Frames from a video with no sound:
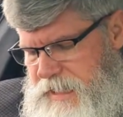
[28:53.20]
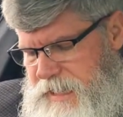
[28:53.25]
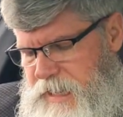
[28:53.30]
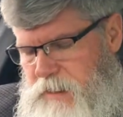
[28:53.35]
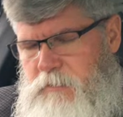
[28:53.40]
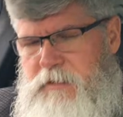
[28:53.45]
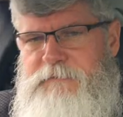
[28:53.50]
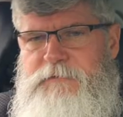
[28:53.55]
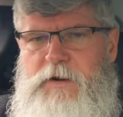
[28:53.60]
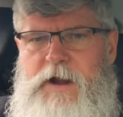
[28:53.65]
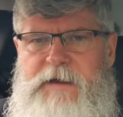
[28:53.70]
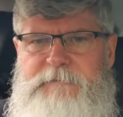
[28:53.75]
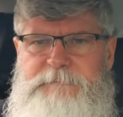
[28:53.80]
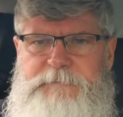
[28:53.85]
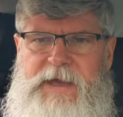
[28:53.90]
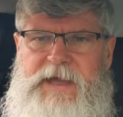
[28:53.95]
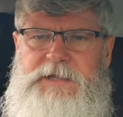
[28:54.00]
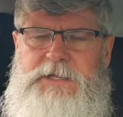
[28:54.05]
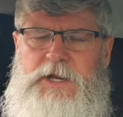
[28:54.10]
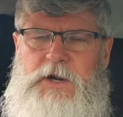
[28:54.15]
However, I've
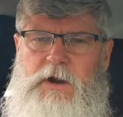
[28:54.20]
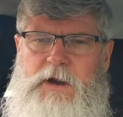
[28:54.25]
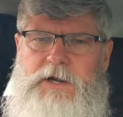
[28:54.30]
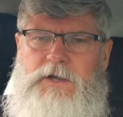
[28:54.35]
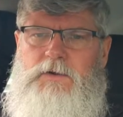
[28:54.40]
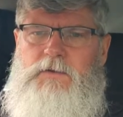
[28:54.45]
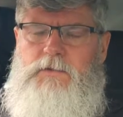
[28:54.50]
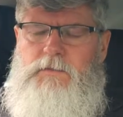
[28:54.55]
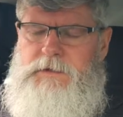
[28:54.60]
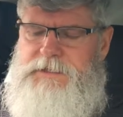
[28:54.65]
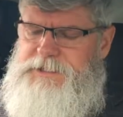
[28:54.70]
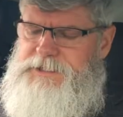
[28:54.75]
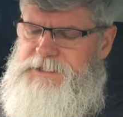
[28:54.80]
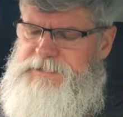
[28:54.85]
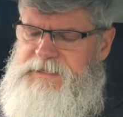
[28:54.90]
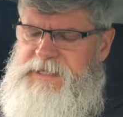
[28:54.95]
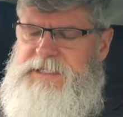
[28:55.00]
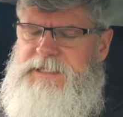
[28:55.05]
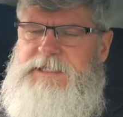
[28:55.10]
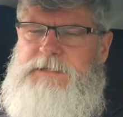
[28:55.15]
penned an article
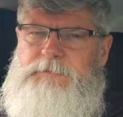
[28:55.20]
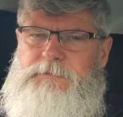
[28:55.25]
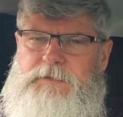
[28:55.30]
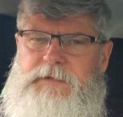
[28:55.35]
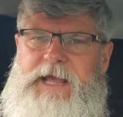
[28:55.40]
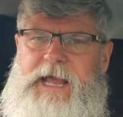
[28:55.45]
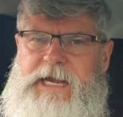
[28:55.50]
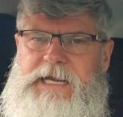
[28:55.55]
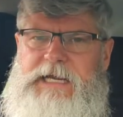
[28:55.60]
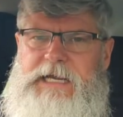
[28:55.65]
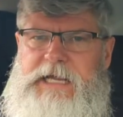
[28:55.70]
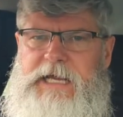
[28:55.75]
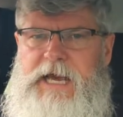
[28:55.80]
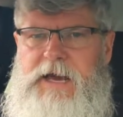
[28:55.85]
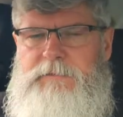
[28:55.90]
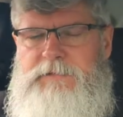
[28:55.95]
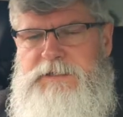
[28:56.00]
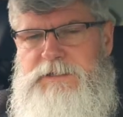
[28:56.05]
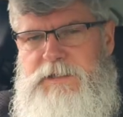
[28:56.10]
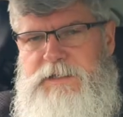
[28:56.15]
which needs some editing.
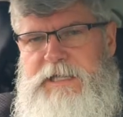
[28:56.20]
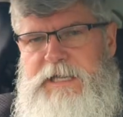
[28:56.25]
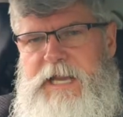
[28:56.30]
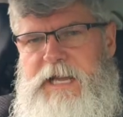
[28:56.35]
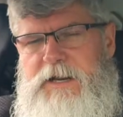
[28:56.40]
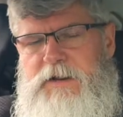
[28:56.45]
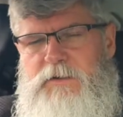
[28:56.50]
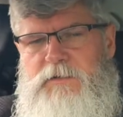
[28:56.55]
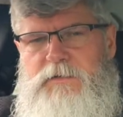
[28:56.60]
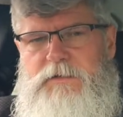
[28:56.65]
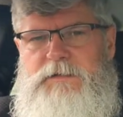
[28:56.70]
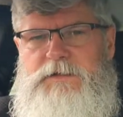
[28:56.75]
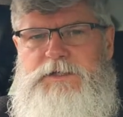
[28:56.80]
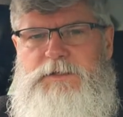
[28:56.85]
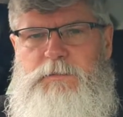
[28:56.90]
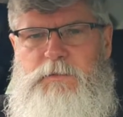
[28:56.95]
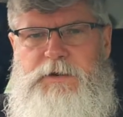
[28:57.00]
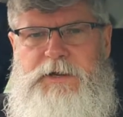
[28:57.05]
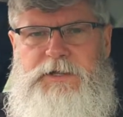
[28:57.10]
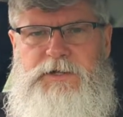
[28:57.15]
I was looking at it earlier
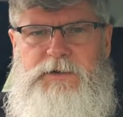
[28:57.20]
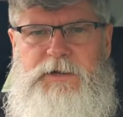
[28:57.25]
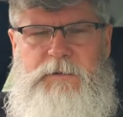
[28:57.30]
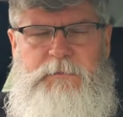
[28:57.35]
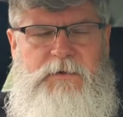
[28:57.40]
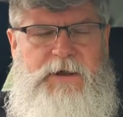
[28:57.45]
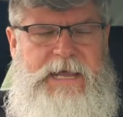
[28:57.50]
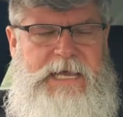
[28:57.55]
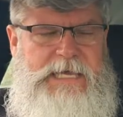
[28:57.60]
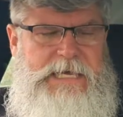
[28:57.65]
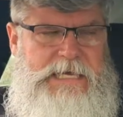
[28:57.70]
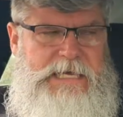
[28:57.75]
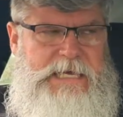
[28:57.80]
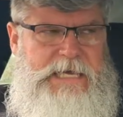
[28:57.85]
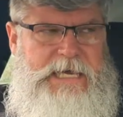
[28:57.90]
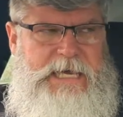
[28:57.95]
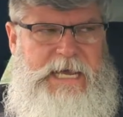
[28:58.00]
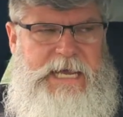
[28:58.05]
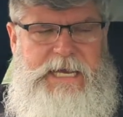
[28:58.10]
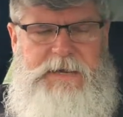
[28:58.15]
this morning during a break
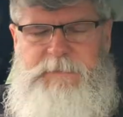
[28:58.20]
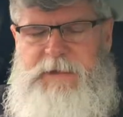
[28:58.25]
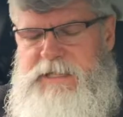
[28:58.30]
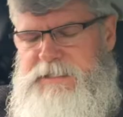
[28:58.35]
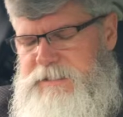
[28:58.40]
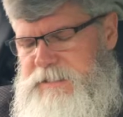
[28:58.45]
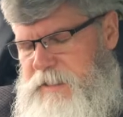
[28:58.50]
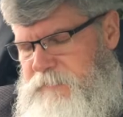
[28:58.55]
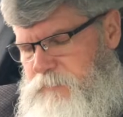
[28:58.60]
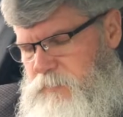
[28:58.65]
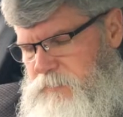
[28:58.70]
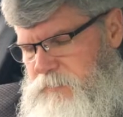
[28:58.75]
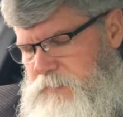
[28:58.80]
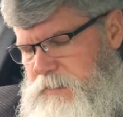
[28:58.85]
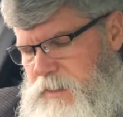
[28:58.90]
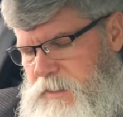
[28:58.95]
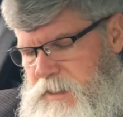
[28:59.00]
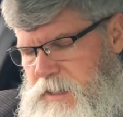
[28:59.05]
and made several